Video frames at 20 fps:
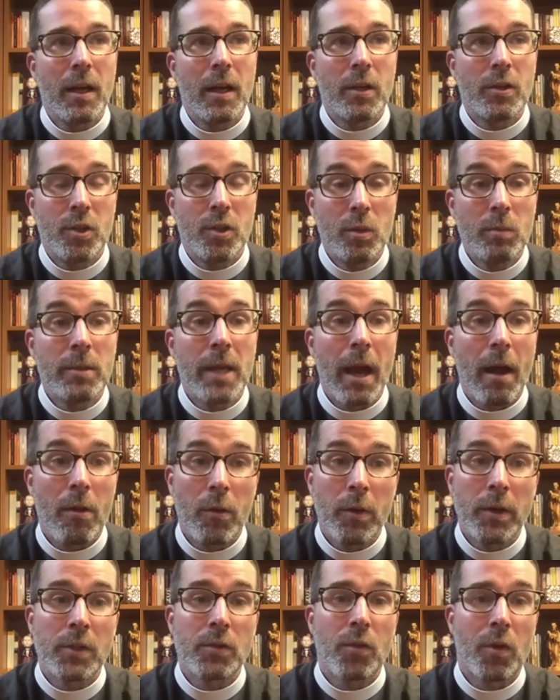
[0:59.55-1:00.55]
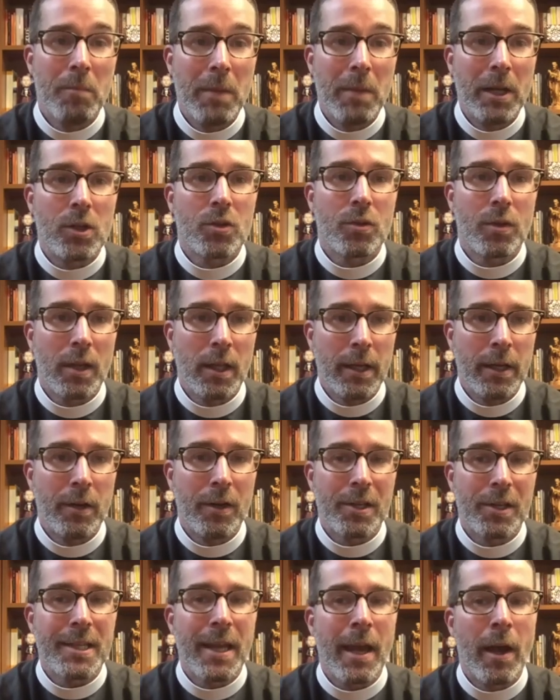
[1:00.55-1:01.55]
Zoom gatherings for ministry
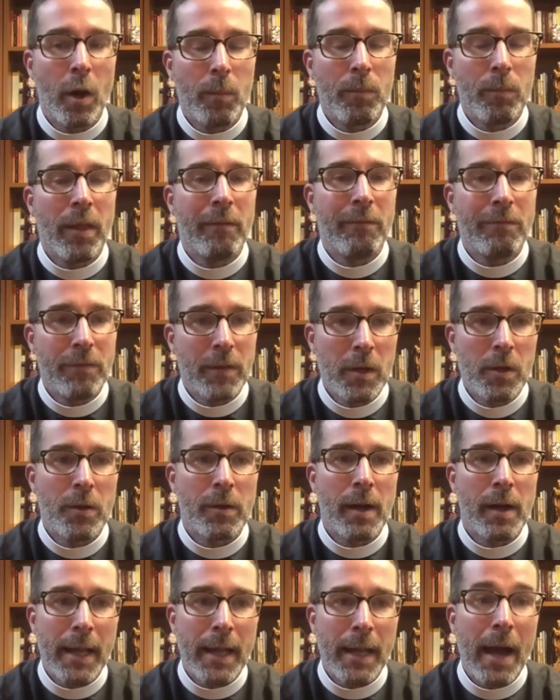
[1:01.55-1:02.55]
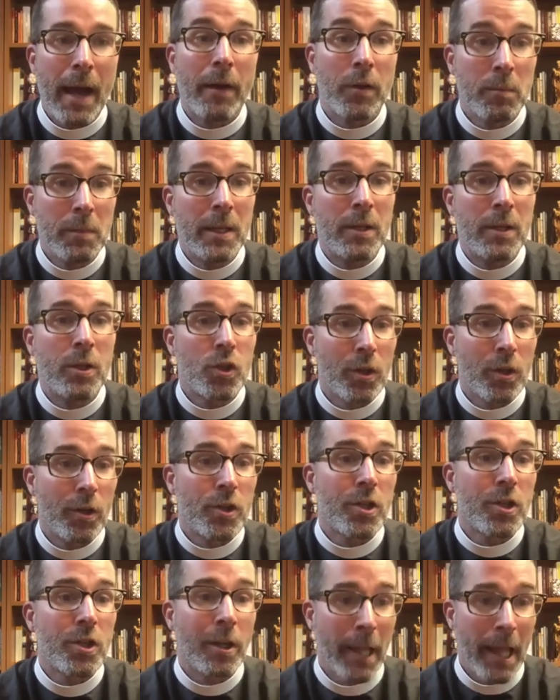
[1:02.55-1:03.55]
leaders to help them figure out how to be the
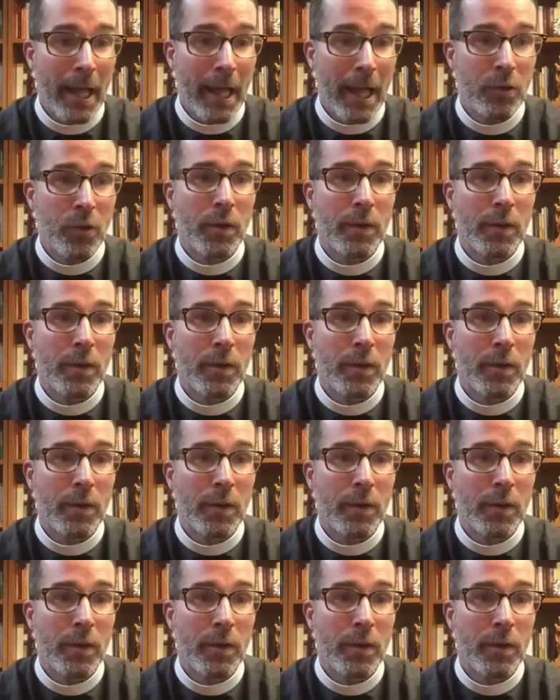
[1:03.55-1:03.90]
church online during